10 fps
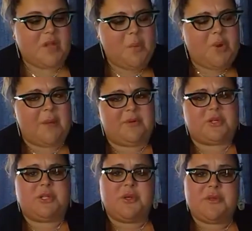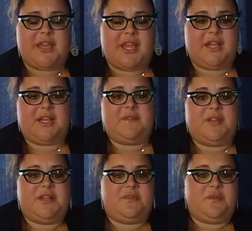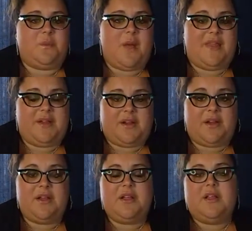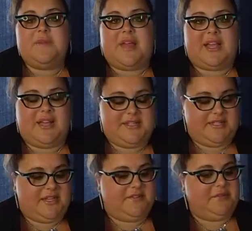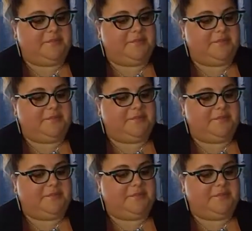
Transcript: Proper clothing, given different weather, that kind of stuff.